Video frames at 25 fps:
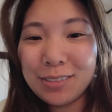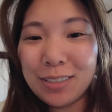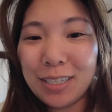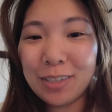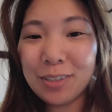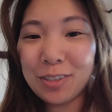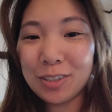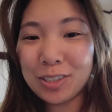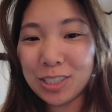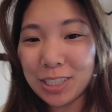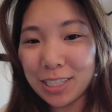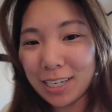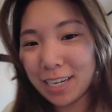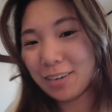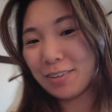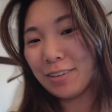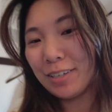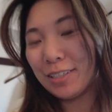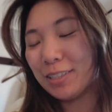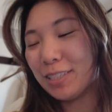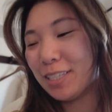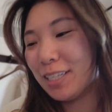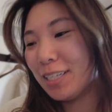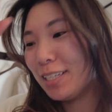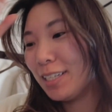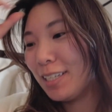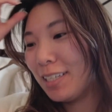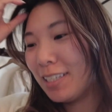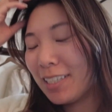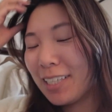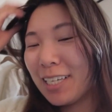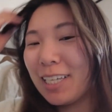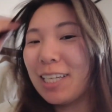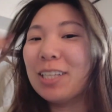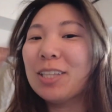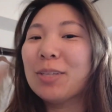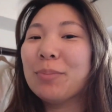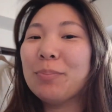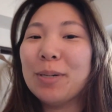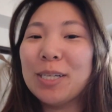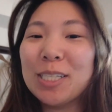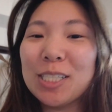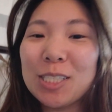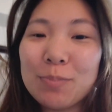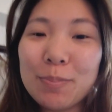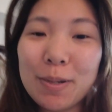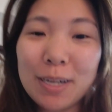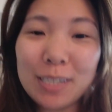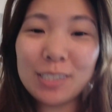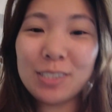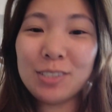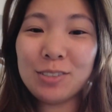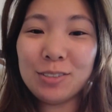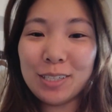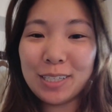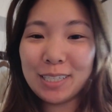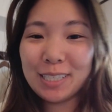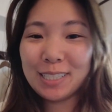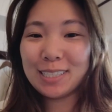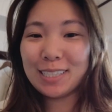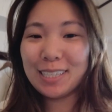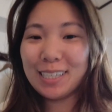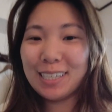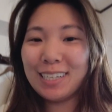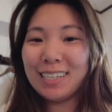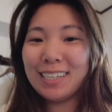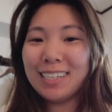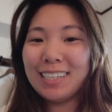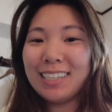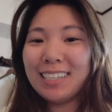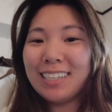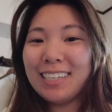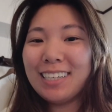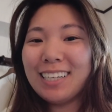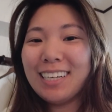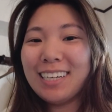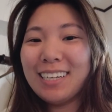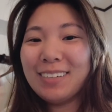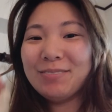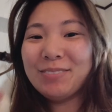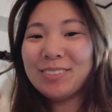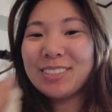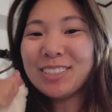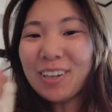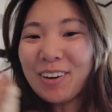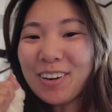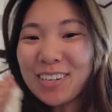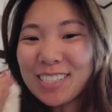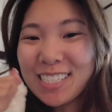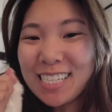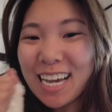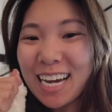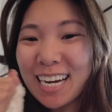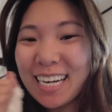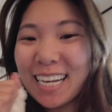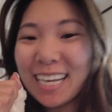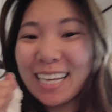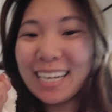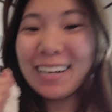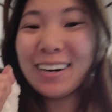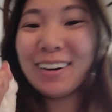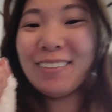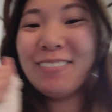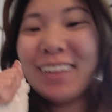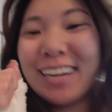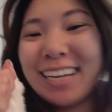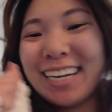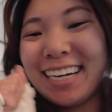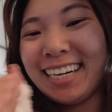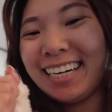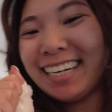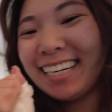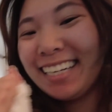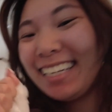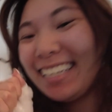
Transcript: I'm gonna check out and then get on the bus back to Narita. I'm so excited. Oh my god.